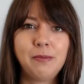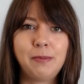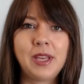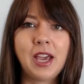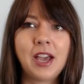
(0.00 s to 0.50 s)

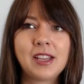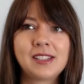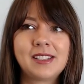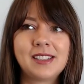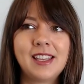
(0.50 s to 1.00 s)

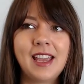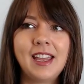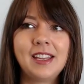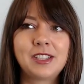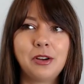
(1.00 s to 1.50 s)
because
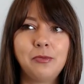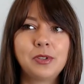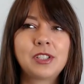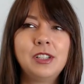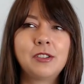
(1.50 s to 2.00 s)
they don't want
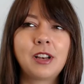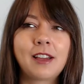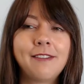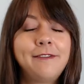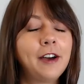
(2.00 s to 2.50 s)
to look like a
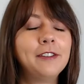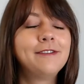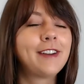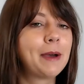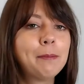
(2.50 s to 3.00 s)
fun
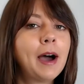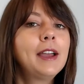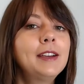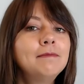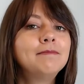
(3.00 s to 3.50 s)
vampire.